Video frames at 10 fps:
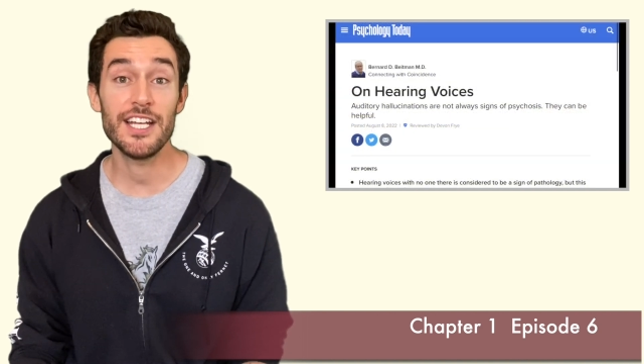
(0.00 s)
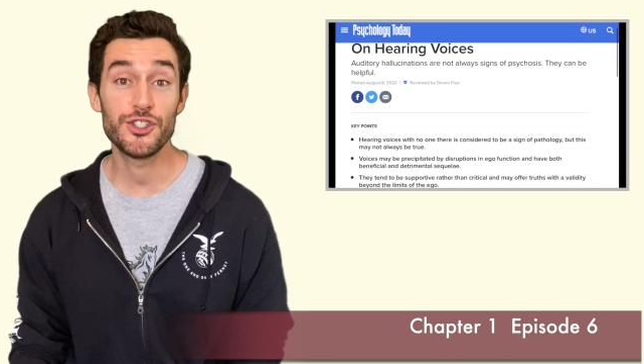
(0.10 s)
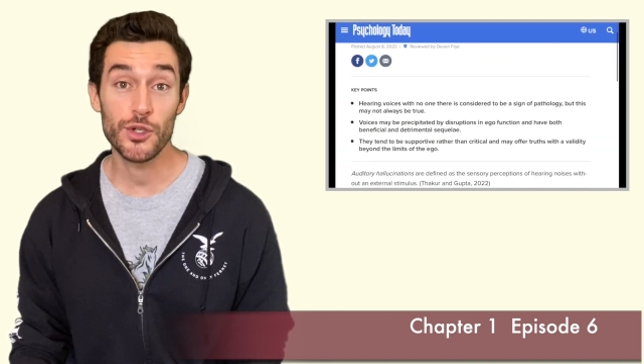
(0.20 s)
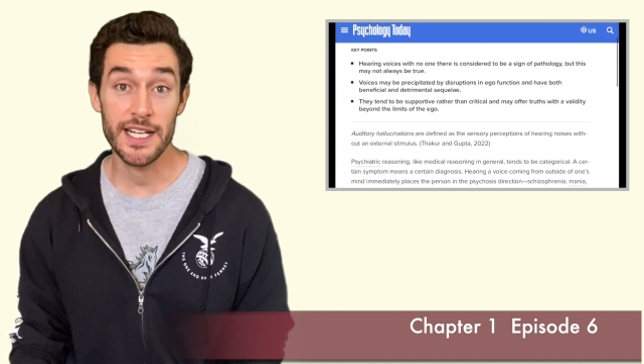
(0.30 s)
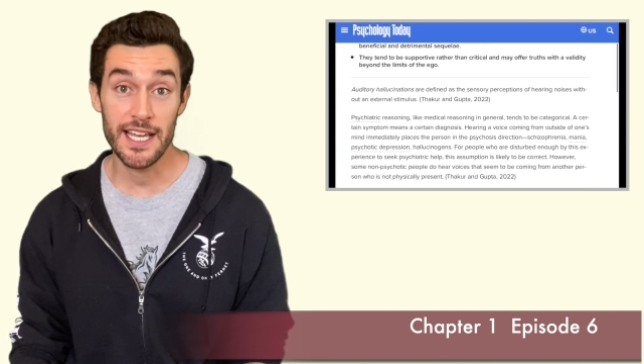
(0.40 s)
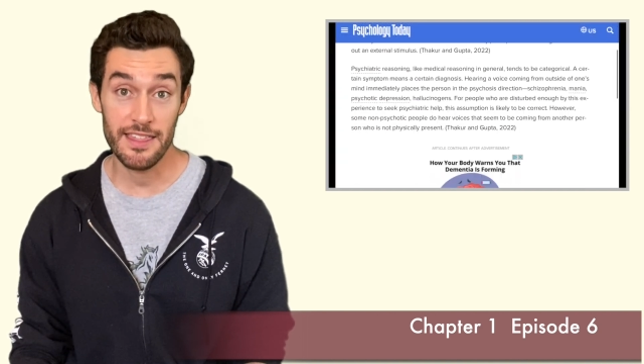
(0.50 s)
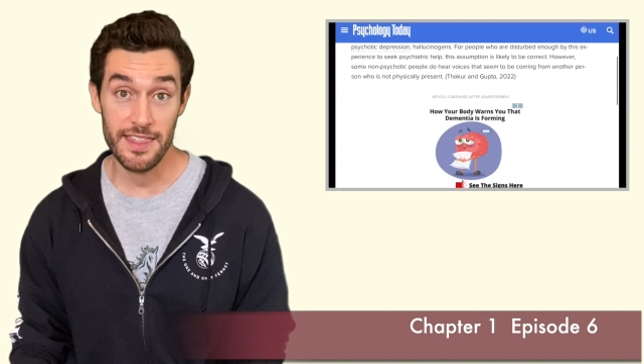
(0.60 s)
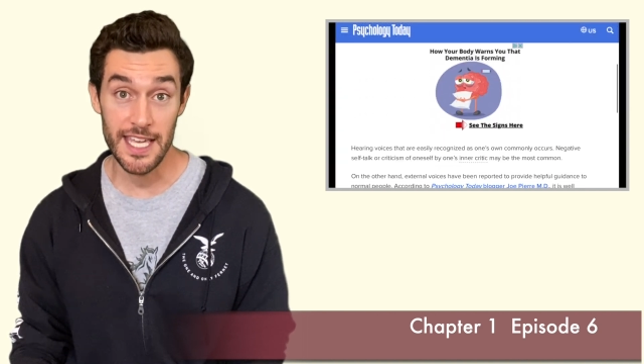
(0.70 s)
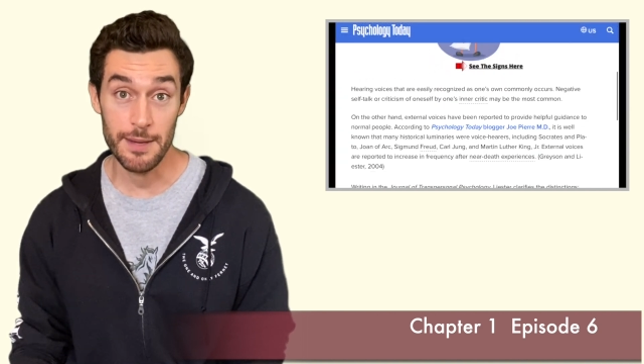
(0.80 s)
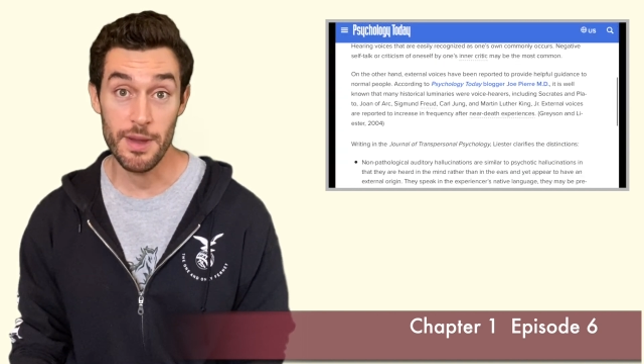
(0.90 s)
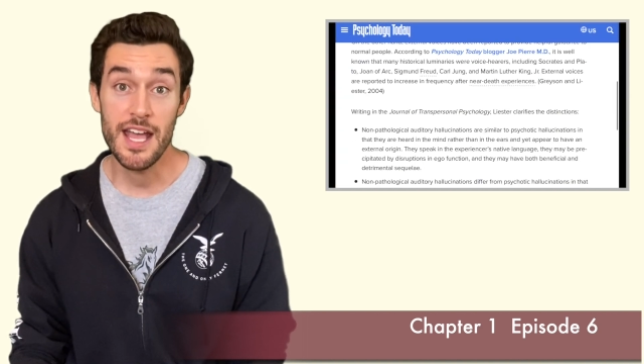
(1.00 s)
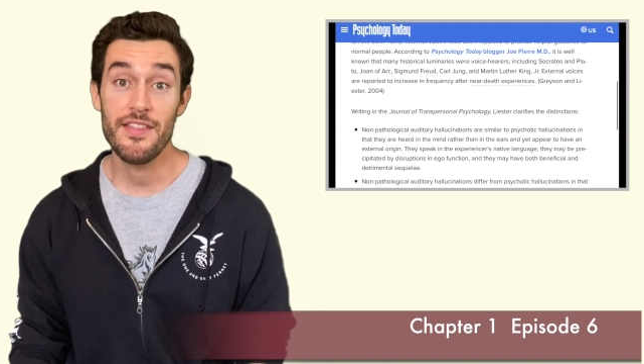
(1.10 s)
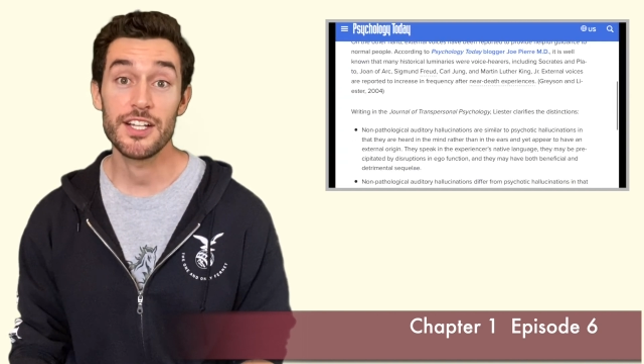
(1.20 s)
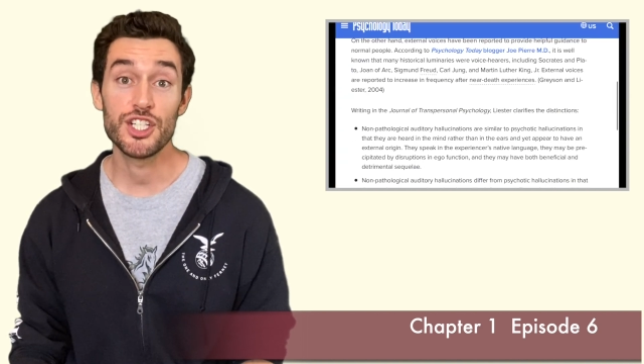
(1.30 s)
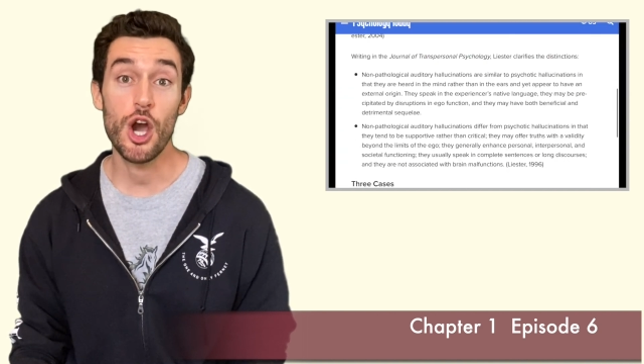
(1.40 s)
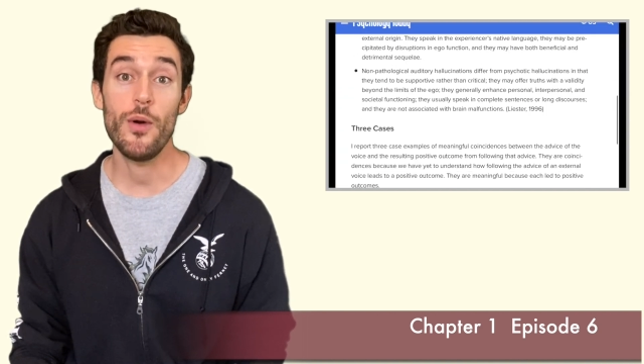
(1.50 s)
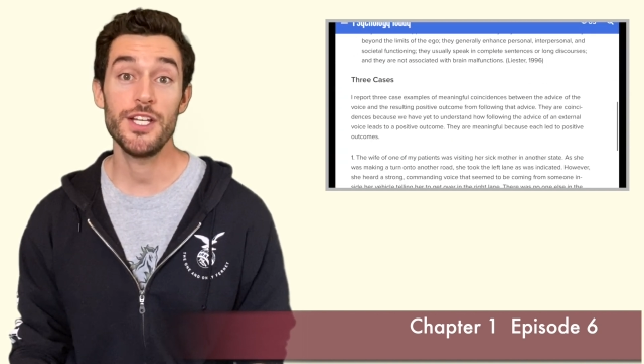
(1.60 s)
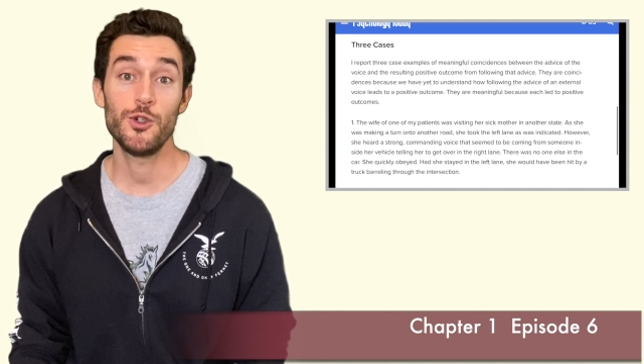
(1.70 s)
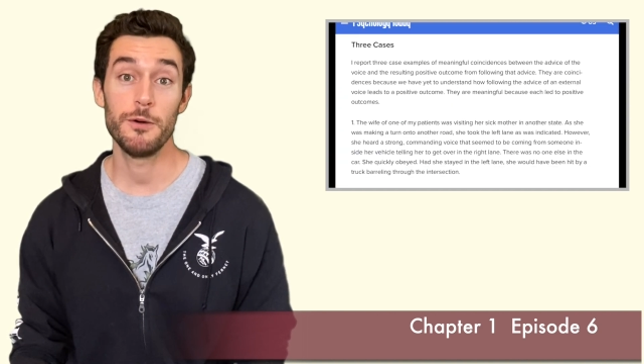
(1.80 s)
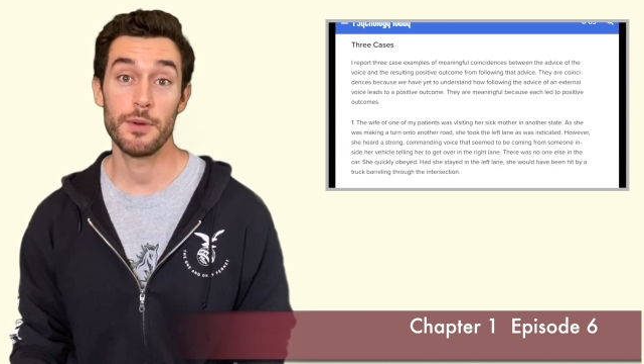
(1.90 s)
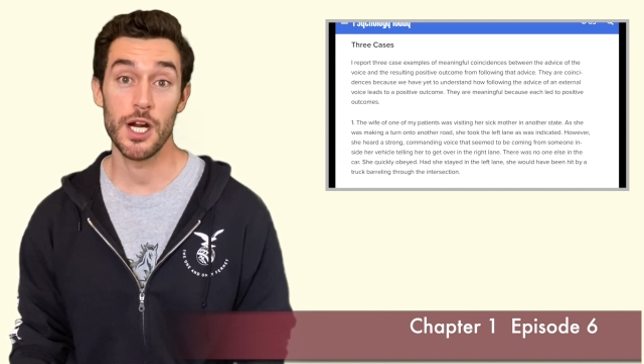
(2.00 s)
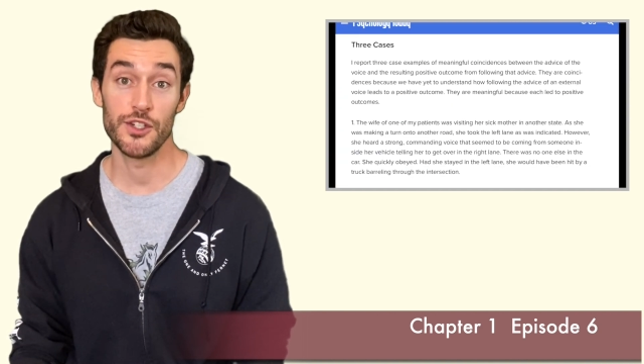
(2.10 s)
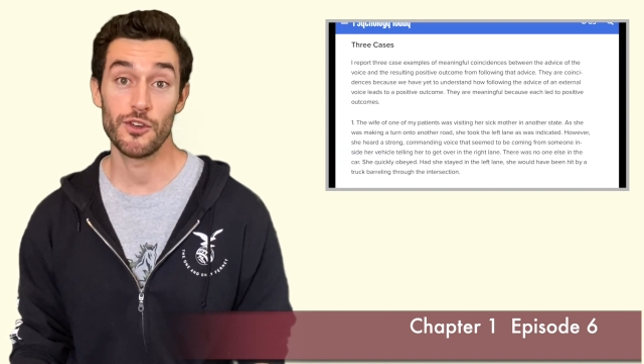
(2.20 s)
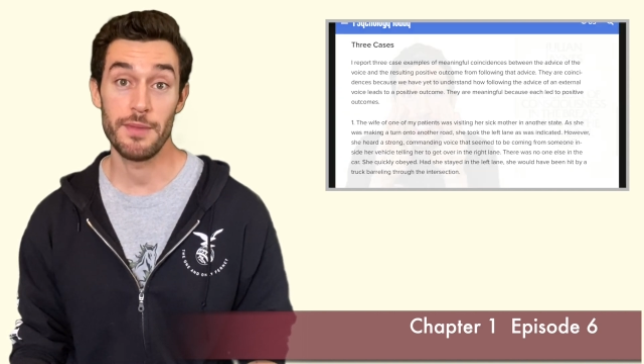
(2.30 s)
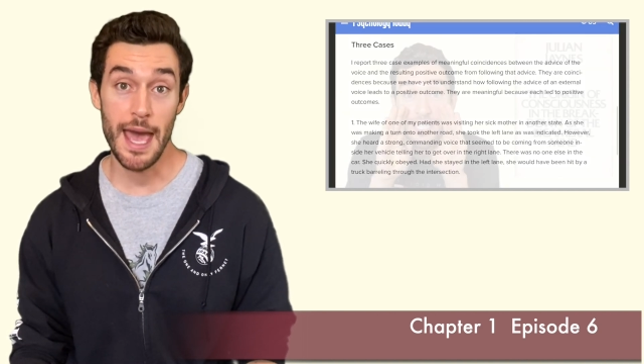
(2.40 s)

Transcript: intriguing theme that's going to emerge from the